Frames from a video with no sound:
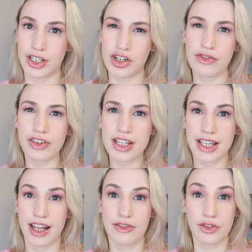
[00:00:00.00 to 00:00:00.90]
just for its
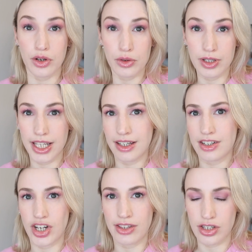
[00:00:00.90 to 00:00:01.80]
kind of cooling,
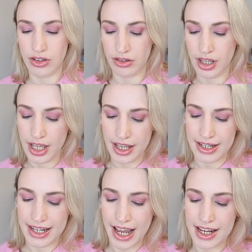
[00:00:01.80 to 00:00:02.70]
gentle,
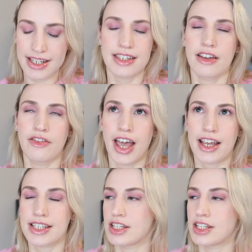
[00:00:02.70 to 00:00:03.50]
nice effects.